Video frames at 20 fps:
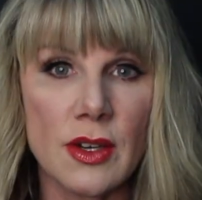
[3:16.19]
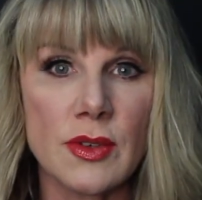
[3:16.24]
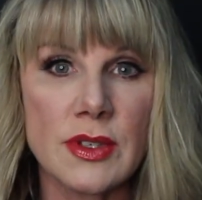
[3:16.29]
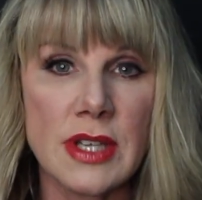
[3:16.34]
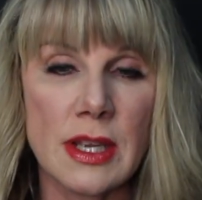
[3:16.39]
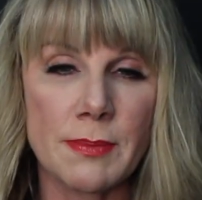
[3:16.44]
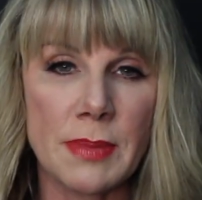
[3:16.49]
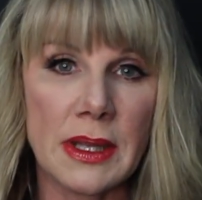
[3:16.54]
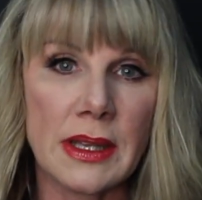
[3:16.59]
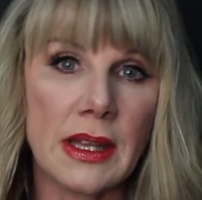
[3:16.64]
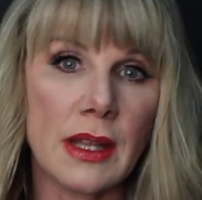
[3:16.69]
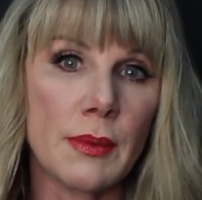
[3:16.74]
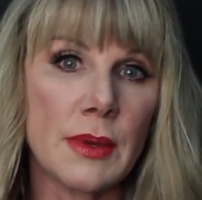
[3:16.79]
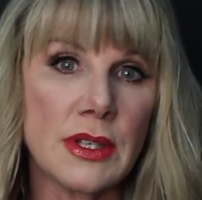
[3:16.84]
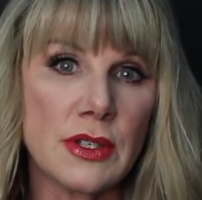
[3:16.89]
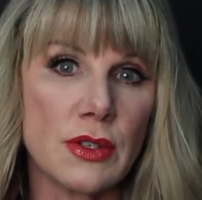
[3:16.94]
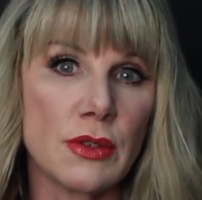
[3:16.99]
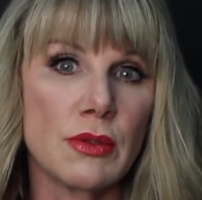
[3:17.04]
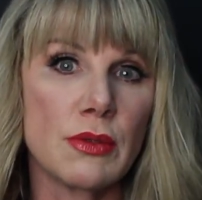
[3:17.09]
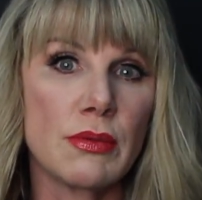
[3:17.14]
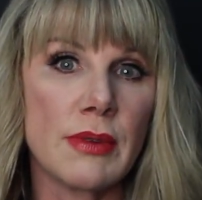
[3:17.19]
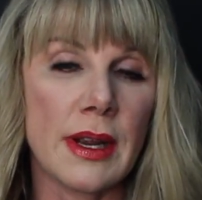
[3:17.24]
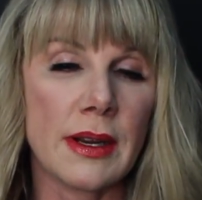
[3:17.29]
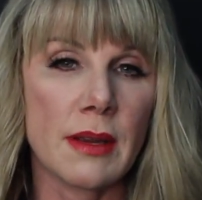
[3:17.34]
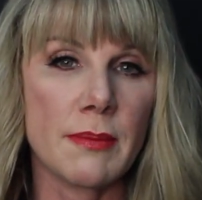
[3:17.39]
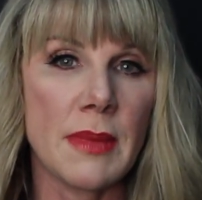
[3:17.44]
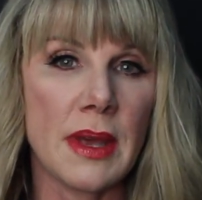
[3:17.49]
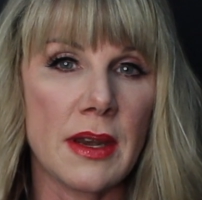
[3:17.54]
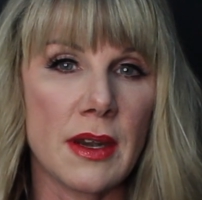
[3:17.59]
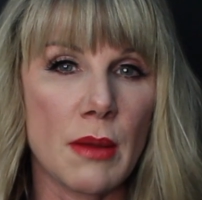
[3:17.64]
Typically we do
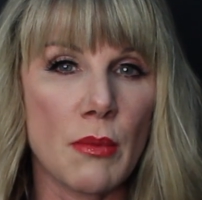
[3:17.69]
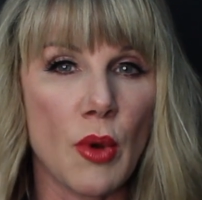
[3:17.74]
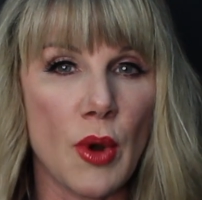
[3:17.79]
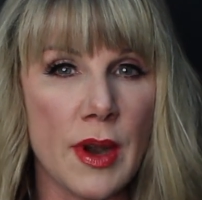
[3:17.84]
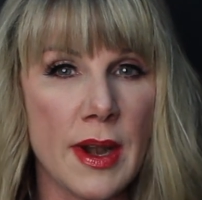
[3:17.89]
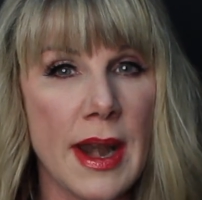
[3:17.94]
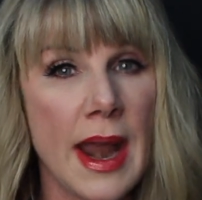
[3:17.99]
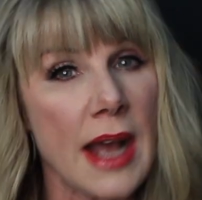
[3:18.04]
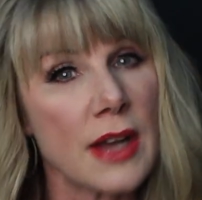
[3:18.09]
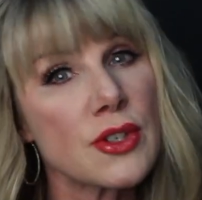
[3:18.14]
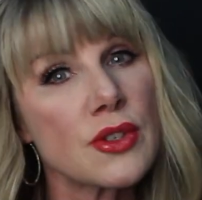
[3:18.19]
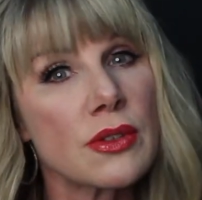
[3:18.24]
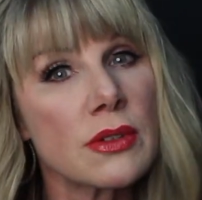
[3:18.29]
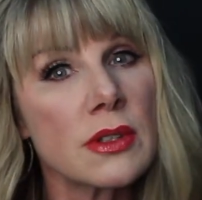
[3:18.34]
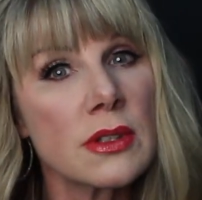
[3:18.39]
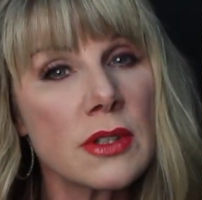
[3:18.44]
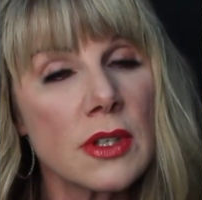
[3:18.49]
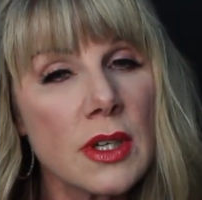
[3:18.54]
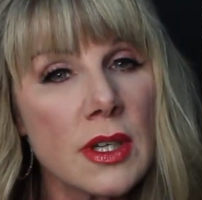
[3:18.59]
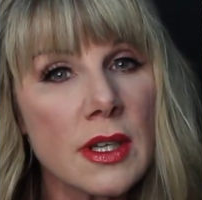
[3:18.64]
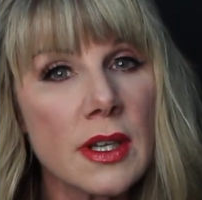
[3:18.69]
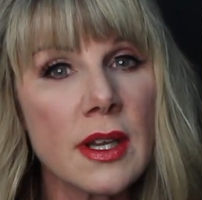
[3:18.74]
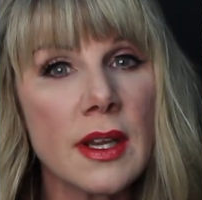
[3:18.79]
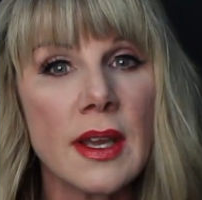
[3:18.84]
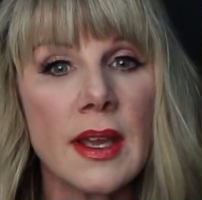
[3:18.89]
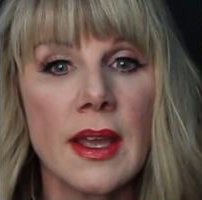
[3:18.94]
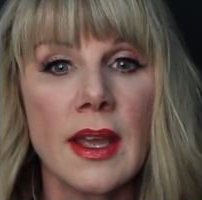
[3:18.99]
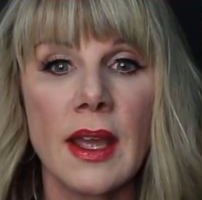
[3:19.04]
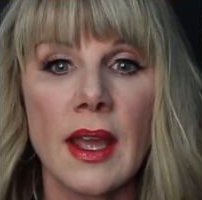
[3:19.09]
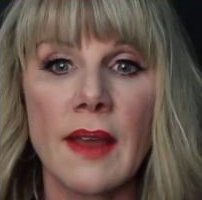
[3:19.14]
recommend a more natural look,
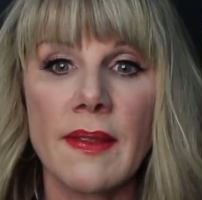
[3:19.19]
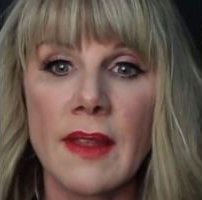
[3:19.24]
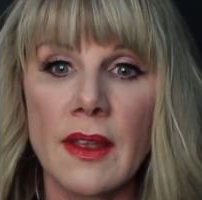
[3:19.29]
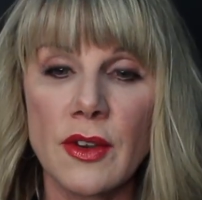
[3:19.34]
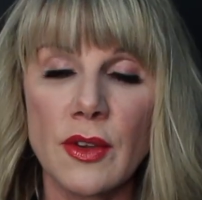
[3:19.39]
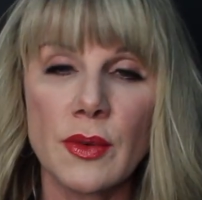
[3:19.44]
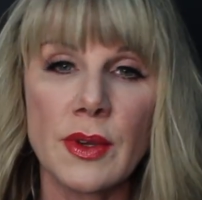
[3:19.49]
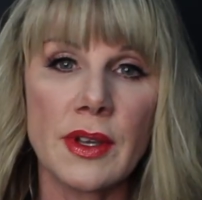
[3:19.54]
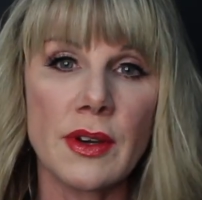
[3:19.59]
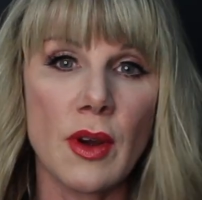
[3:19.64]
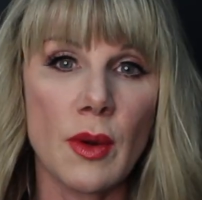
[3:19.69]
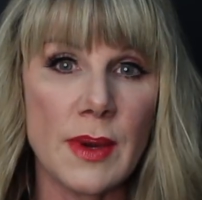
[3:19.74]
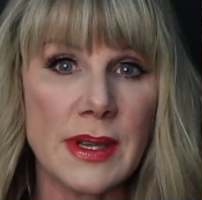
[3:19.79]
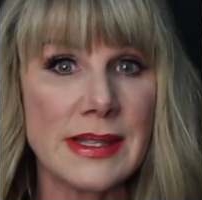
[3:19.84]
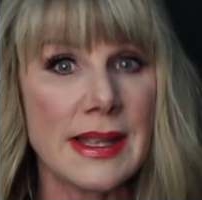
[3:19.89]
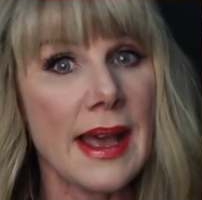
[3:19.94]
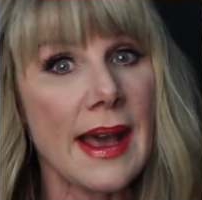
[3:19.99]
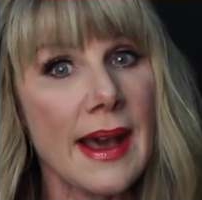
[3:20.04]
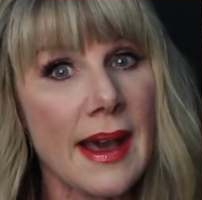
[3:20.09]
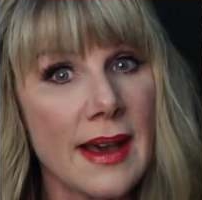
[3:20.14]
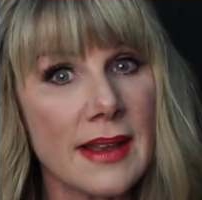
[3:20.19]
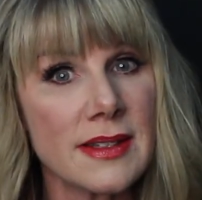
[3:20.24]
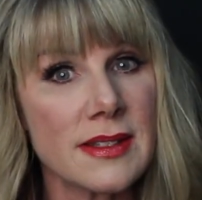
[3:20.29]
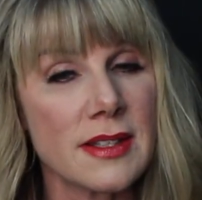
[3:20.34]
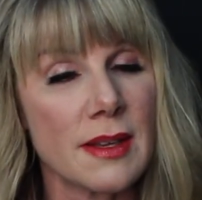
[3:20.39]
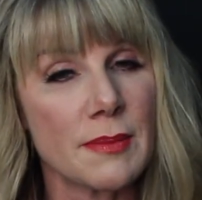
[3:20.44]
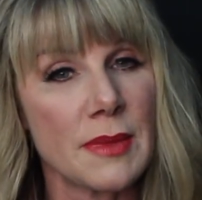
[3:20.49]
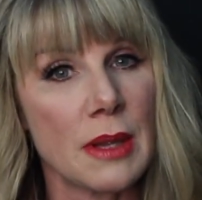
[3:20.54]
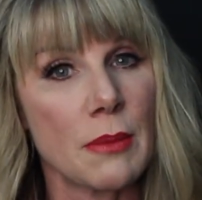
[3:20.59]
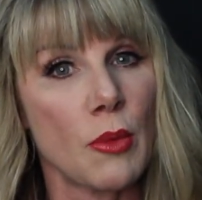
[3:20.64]
and then you can always add
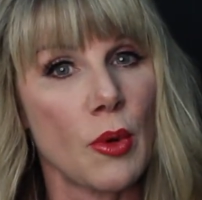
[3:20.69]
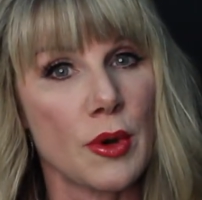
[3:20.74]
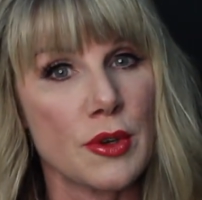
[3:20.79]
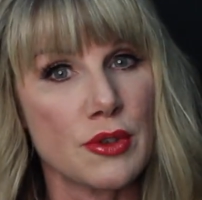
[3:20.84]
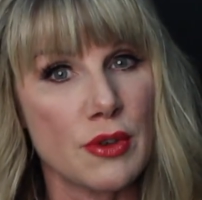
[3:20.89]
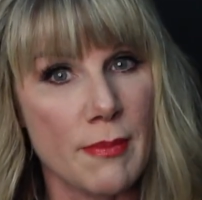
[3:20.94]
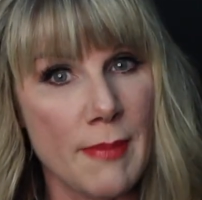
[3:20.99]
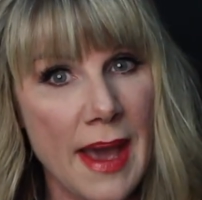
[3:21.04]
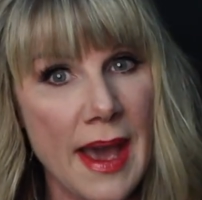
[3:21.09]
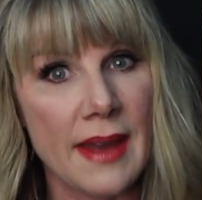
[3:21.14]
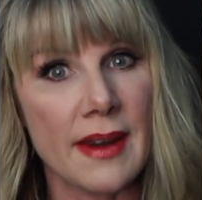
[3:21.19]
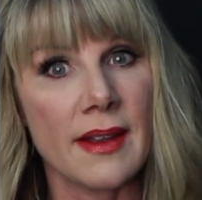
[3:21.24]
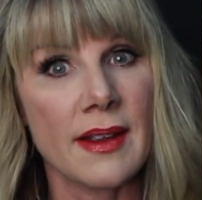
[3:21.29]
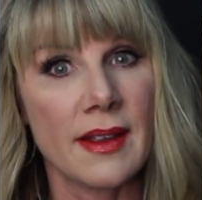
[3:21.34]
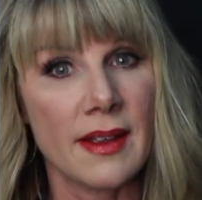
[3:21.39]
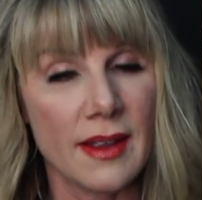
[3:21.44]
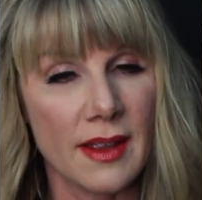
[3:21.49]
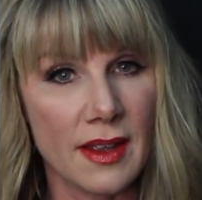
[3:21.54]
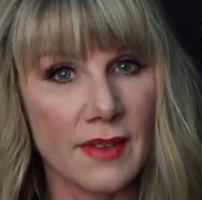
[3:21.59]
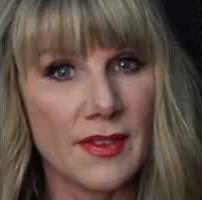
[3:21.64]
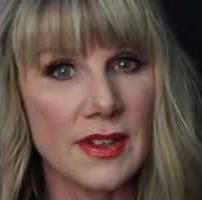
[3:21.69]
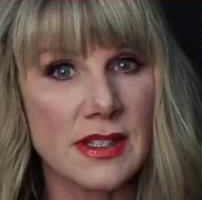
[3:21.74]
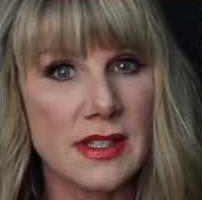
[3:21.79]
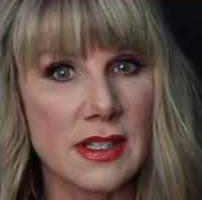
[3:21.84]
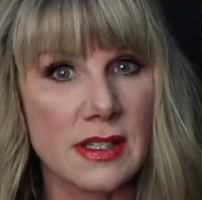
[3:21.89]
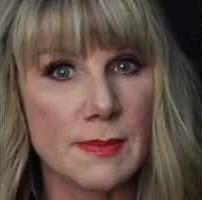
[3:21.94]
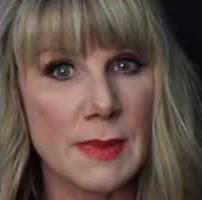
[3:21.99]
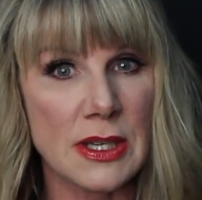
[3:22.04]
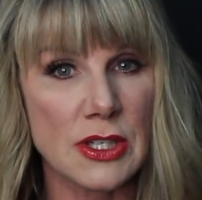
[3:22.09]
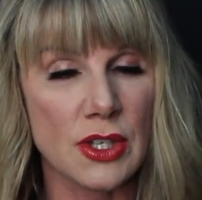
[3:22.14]
something more dramatic if it's a
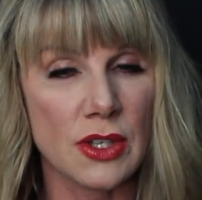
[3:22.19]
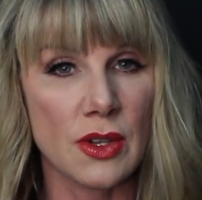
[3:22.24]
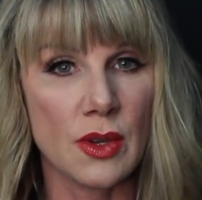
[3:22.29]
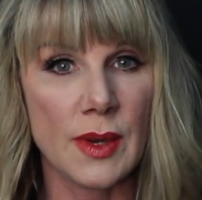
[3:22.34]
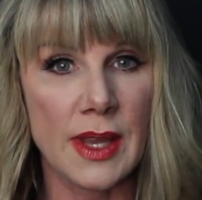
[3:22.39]
special